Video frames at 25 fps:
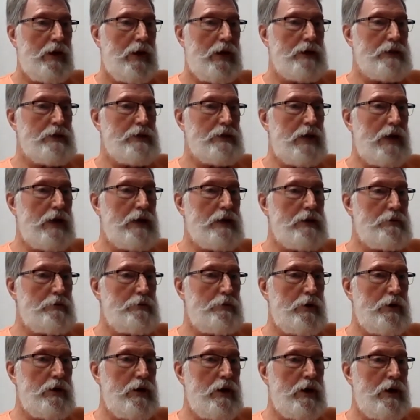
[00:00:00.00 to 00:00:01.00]
I sat
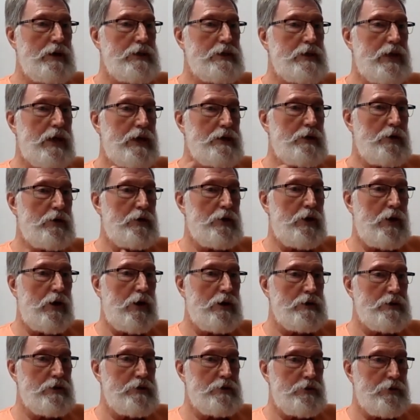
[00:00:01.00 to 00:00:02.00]
on
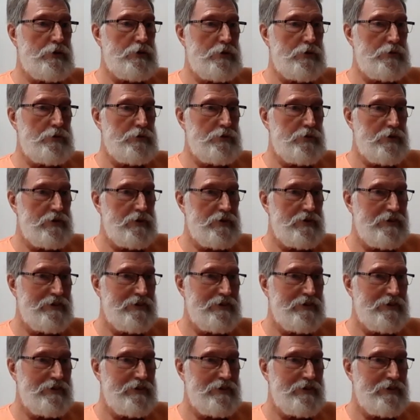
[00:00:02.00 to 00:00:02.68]
God's throne.